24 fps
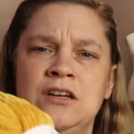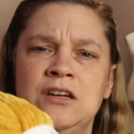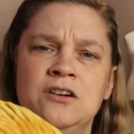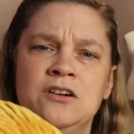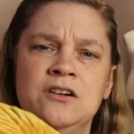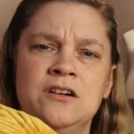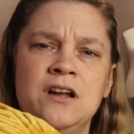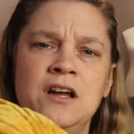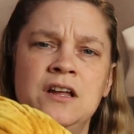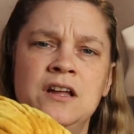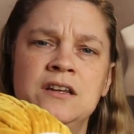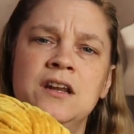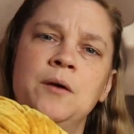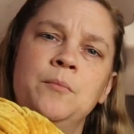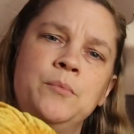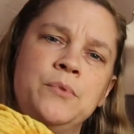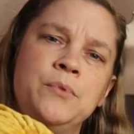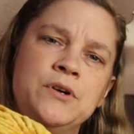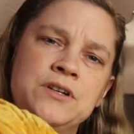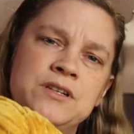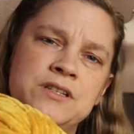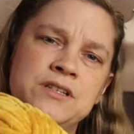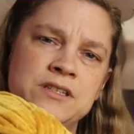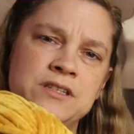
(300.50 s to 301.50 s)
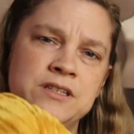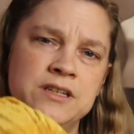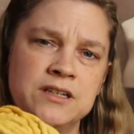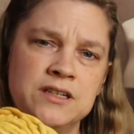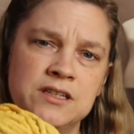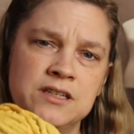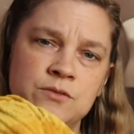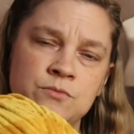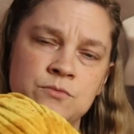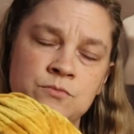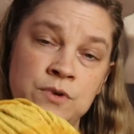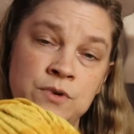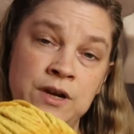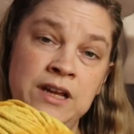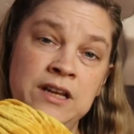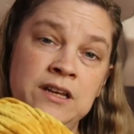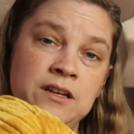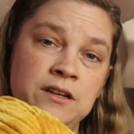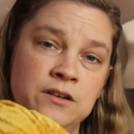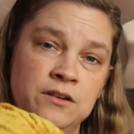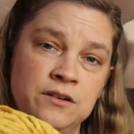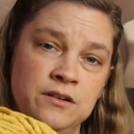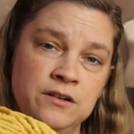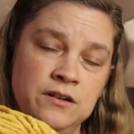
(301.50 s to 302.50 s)
a number 6 weight
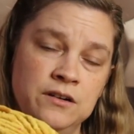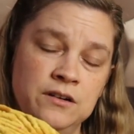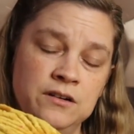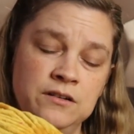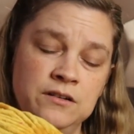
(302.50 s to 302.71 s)
yarn,